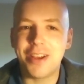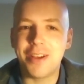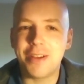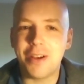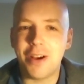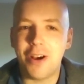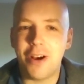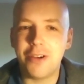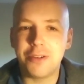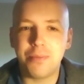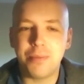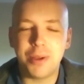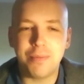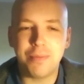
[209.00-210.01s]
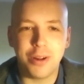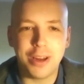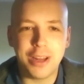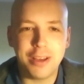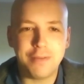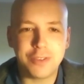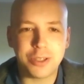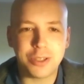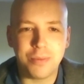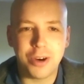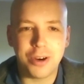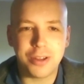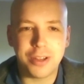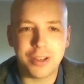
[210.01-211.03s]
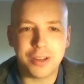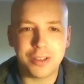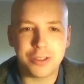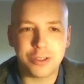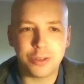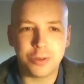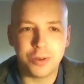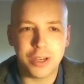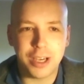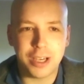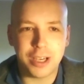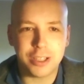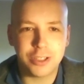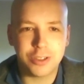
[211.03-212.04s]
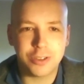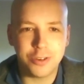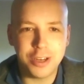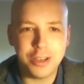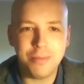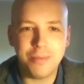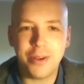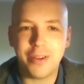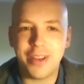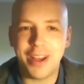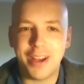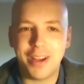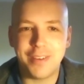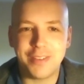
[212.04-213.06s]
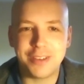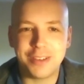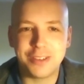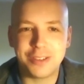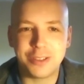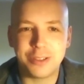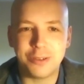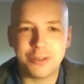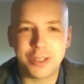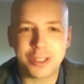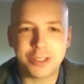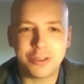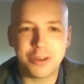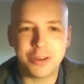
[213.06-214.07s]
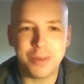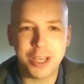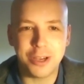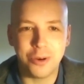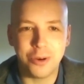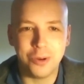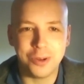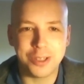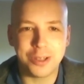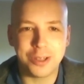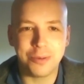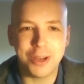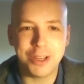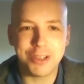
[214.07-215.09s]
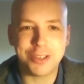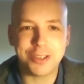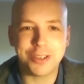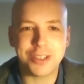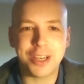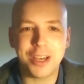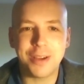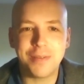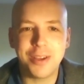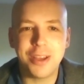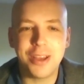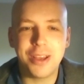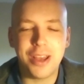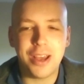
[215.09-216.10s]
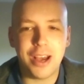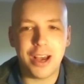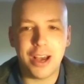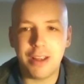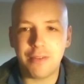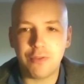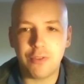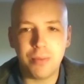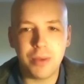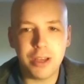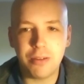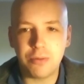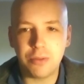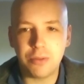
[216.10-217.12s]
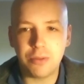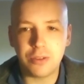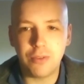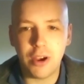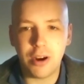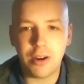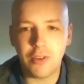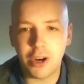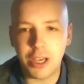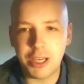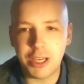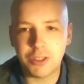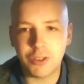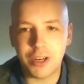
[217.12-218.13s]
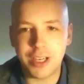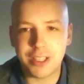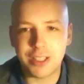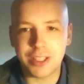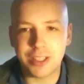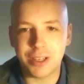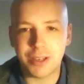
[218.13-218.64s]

how do people live somewhere that is so extreme, so extremely cold in the winter time? And for me, it was very, very interesting.